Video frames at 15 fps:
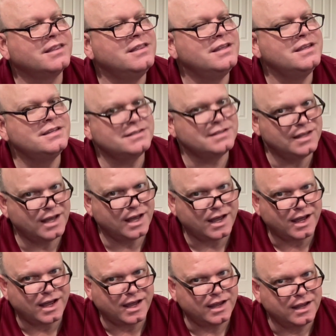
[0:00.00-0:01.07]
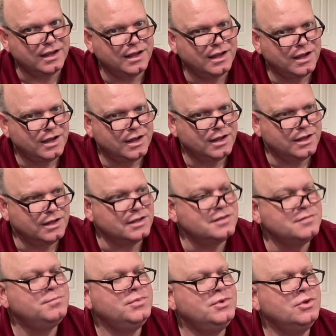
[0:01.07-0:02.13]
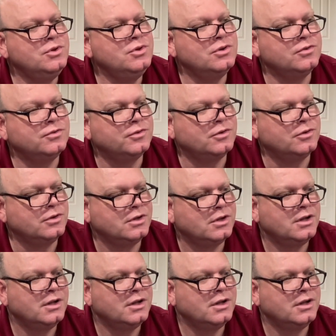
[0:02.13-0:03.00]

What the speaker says: This guy is beautiful